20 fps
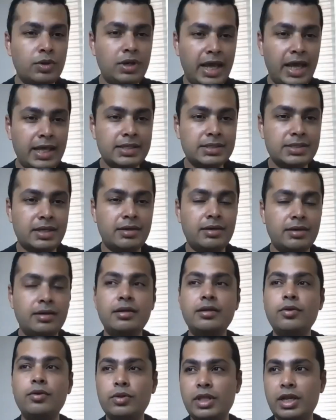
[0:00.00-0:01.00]
lens, and
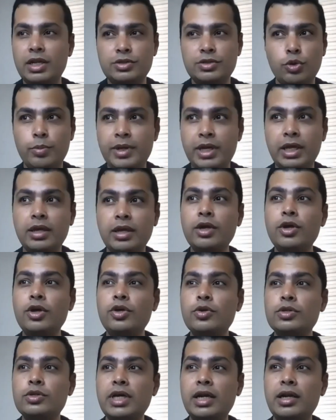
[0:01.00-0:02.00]
there are so many,
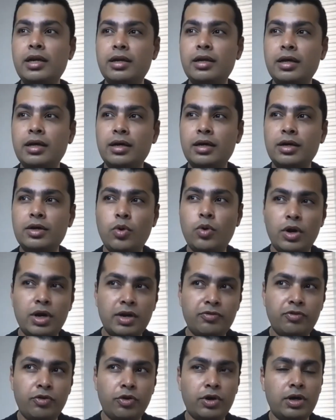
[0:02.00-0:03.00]
you said
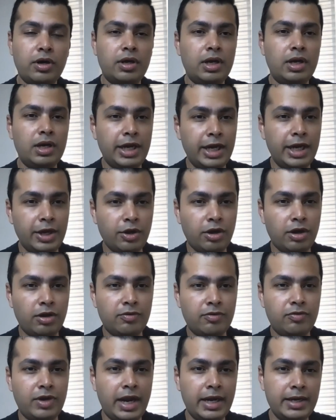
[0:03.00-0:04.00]
quadrifocal, EDOF,